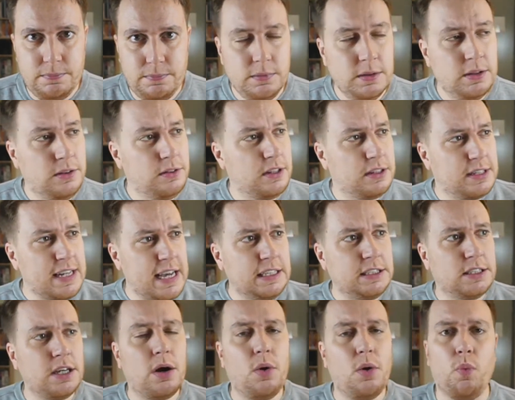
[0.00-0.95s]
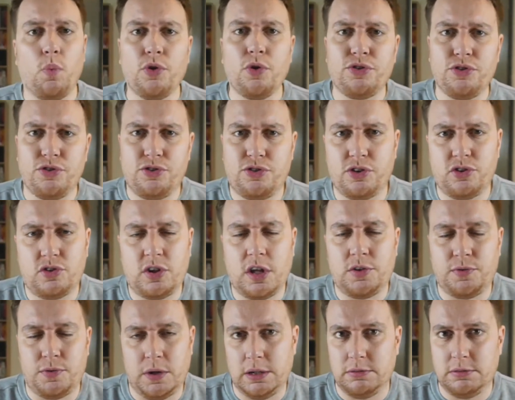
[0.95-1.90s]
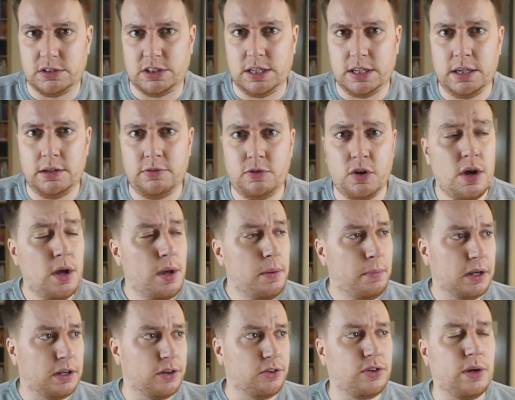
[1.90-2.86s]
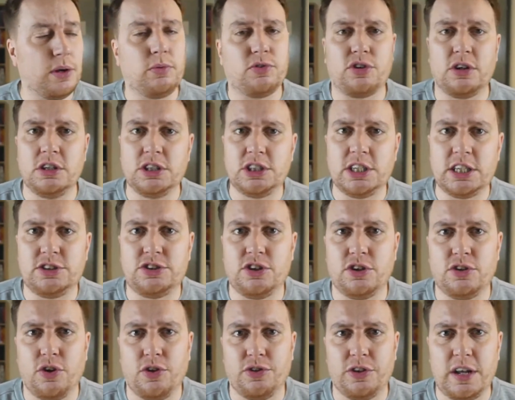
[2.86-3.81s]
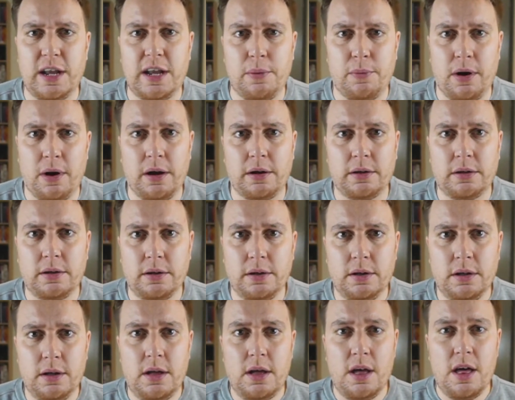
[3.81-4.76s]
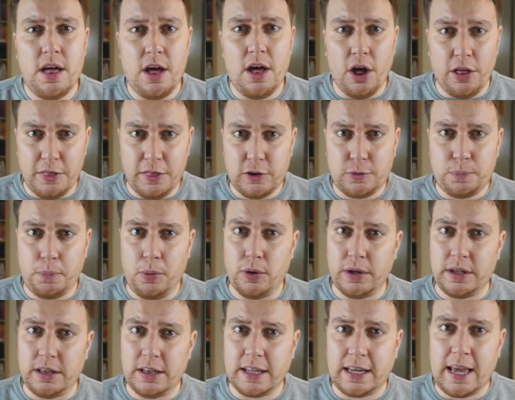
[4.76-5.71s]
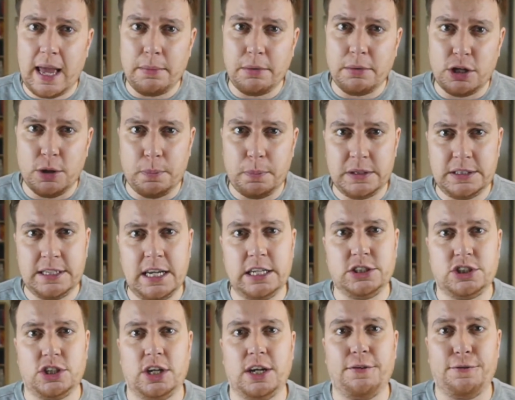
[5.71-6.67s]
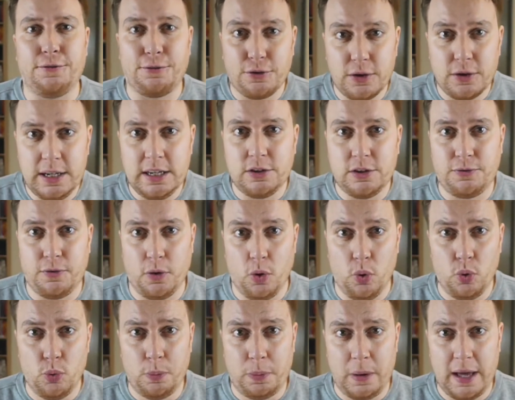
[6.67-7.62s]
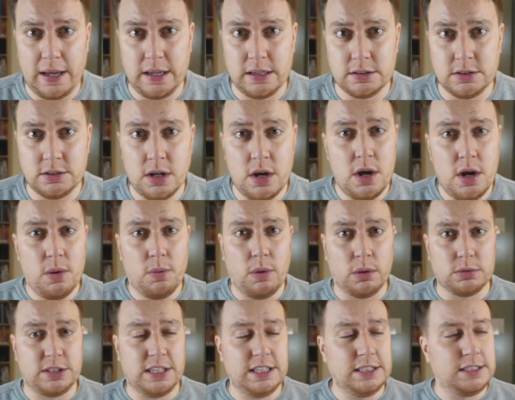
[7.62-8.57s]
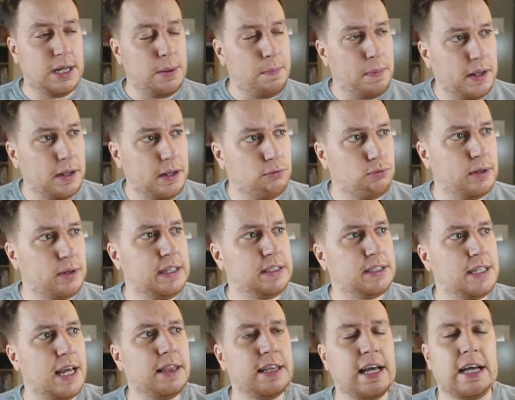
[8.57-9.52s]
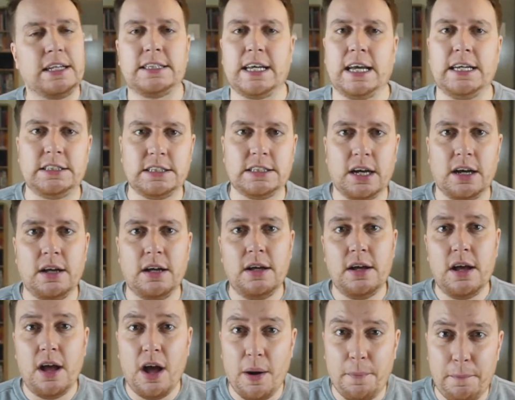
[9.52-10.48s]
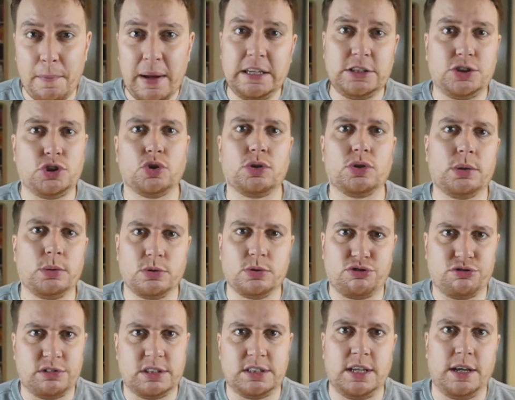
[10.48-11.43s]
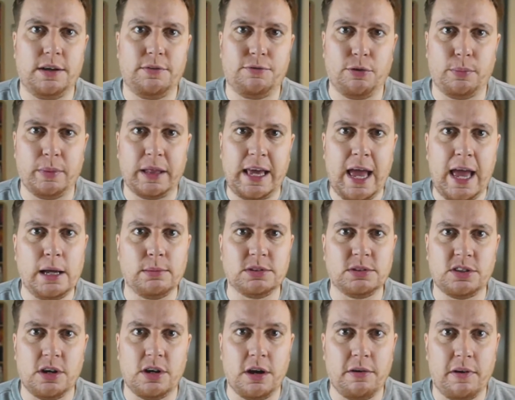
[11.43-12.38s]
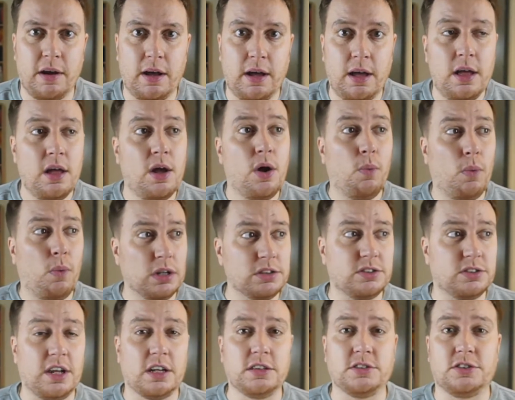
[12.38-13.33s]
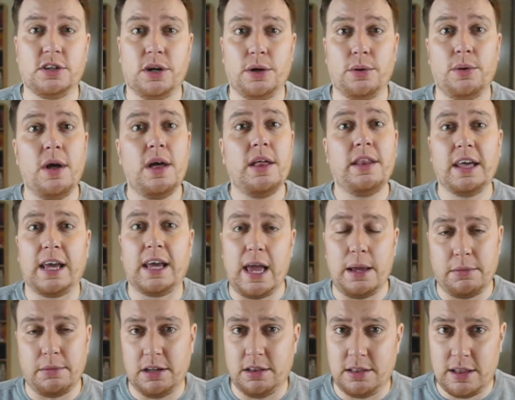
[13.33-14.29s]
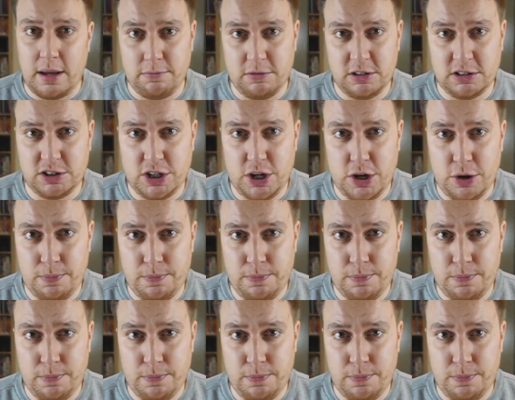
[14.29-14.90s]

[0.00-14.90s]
The data wasn't successfully received because there was congestion on the network. At this point, the game could potentially freeze for all players while TCP resent that data and made sure it was received from the game server. Once done so, the game could then resume.